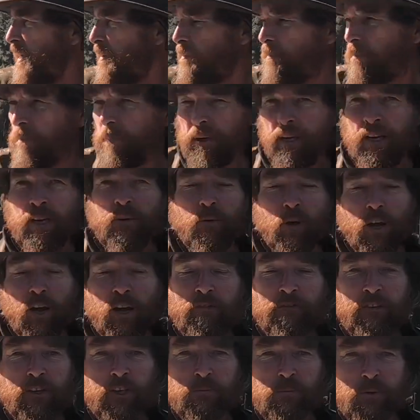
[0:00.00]
But anyway, I
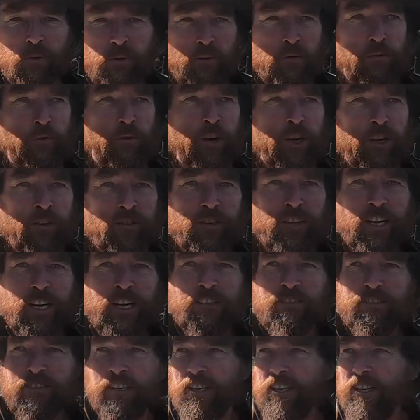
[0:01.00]
fish more than 300
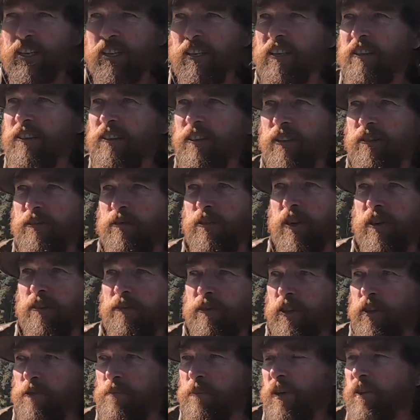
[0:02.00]
days a year. I
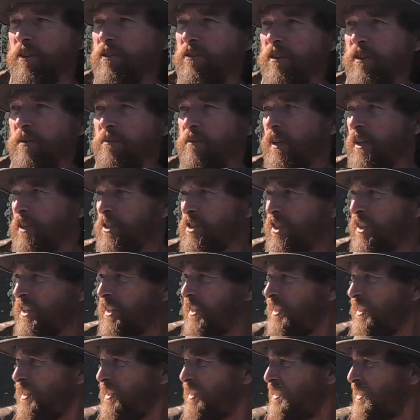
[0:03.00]
fish most of them actually.